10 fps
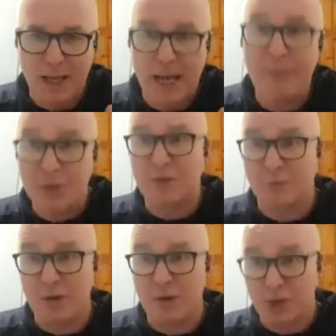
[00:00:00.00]
it was just
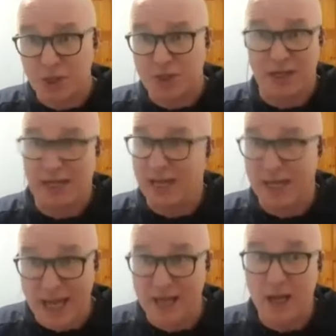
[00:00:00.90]
pretty much to like
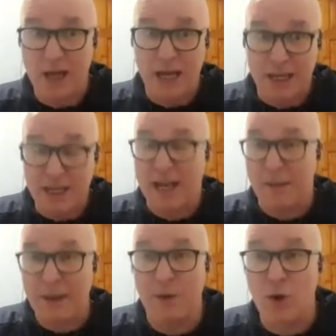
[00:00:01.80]
again, is to let
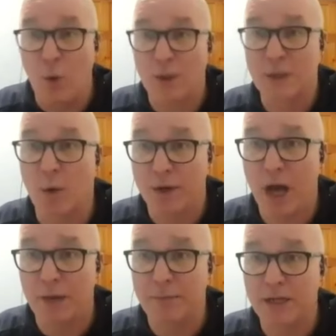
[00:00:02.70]
people know what's going
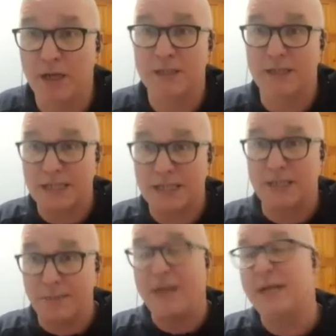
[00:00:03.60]
on because that's the
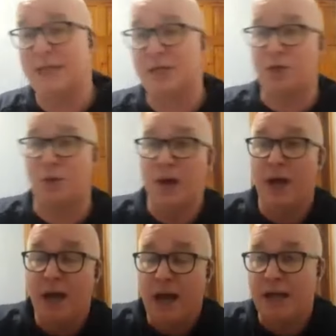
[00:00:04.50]
biggest issue
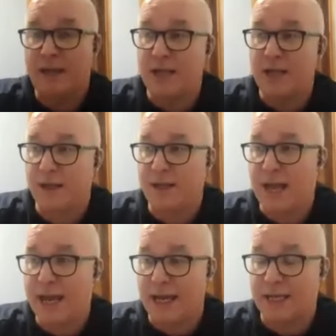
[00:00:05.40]
at the end of the
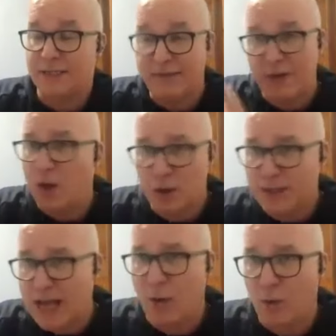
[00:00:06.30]
day is even I look
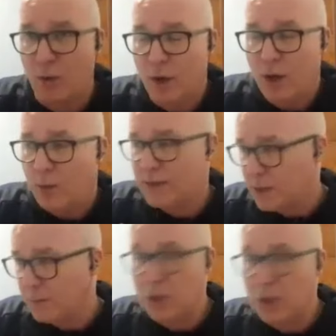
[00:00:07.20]
now with
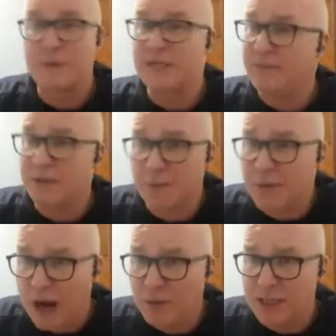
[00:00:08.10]
some clubs and even some
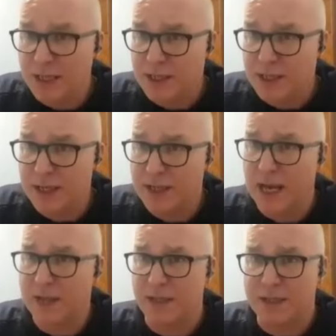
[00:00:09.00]
counties these
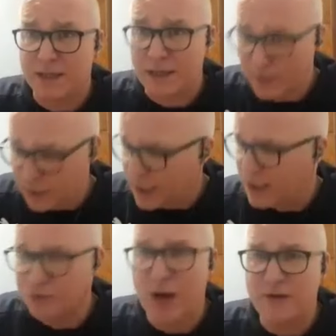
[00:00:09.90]
days. And the thing
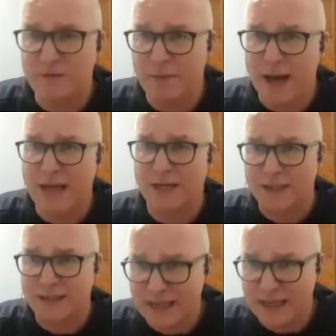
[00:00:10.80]
that drives me mad
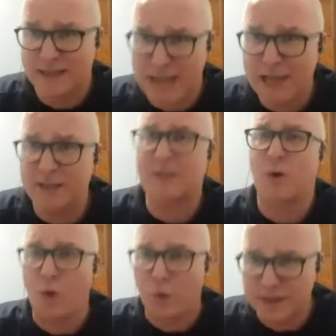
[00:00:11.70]
is get, tell the
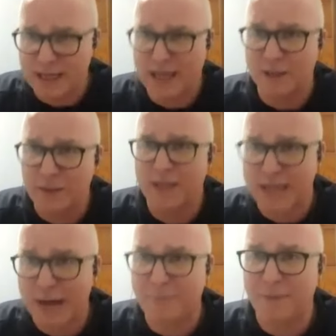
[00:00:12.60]
score and tell us when
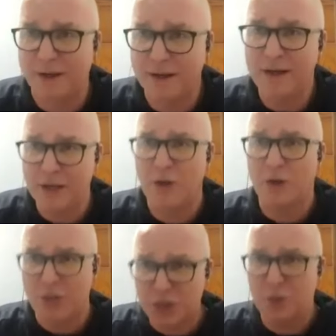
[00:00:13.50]
it's happening. You know,
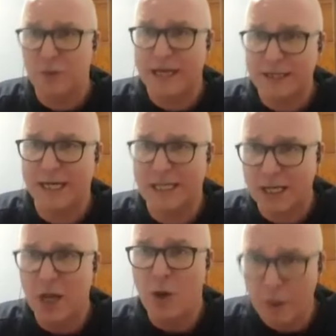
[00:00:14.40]
the yeah. two key things
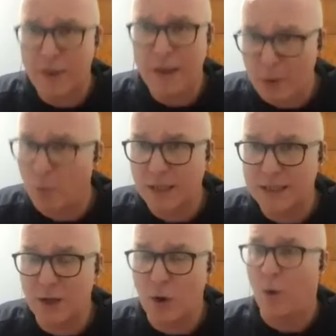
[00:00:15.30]
what people want
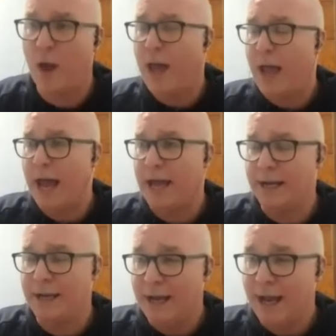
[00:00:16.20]
to know. And
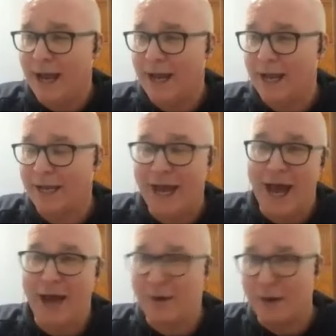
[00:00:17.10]
yeah. like,
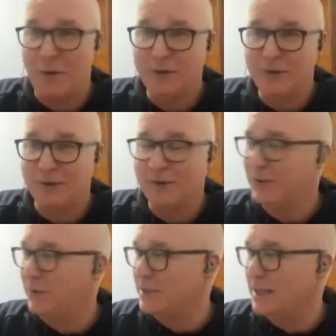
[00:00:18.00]
I, I, won't go,
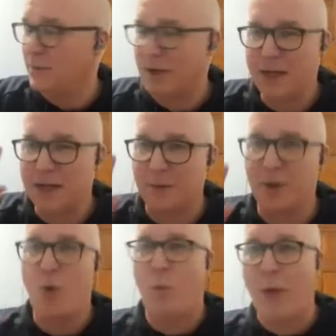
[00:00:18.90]
go on a thing but I hear someone,
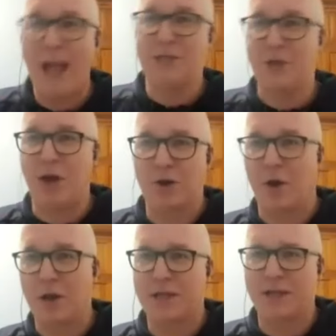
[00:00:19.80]
well done, our
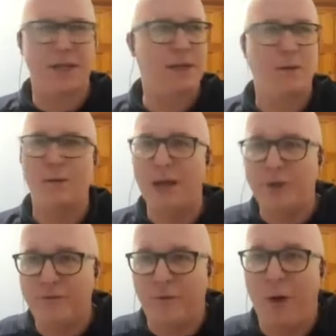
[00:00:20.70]
girls, and this, well
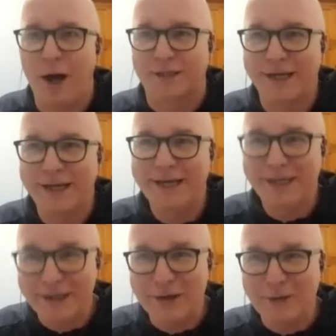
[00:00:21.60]
done for what?
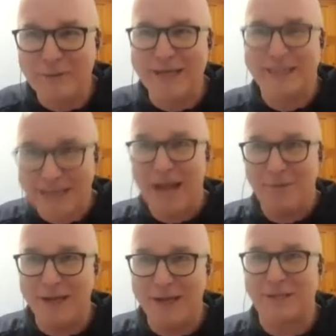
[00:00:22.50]
You know, know. what I mean? Tell
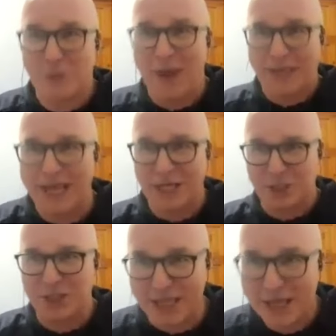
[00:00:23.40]
me so I can
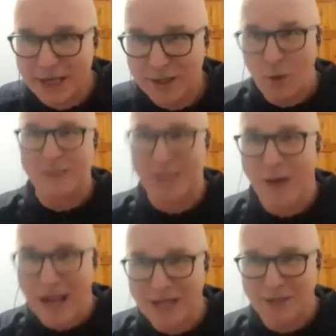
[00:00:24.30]
actually go and say,
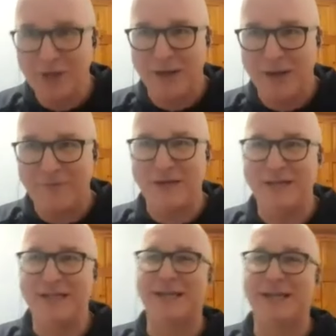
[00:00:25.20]
well done, and whatever you
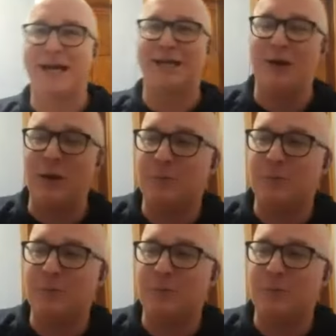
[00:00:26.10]
did, like, you know.